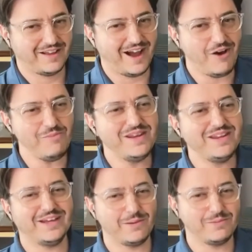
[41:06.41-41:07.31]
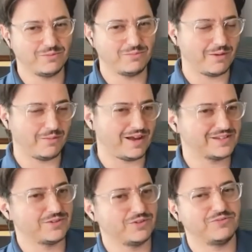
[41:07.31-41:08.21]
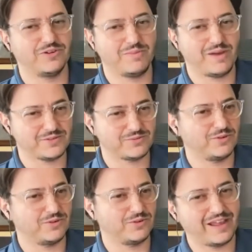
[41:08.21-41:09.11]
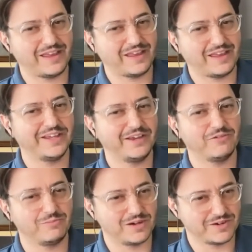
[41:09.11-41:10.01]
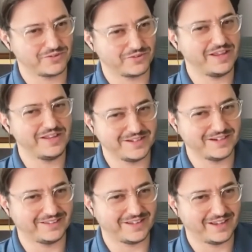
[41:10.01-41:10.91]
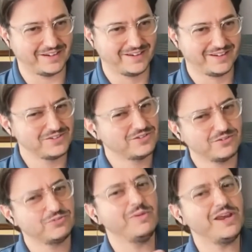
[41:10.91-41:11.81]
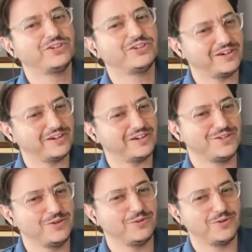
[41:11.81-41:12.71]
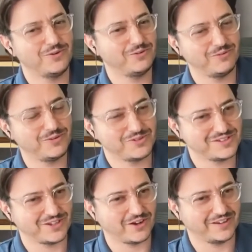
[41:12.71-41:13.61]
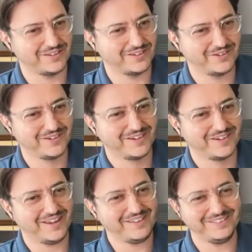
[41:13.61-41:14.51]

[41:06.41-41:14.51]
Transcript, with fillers: how many times your mom asks you for a password or like your day of birth or anything like that to, to make sure it's you who, who she's talking to like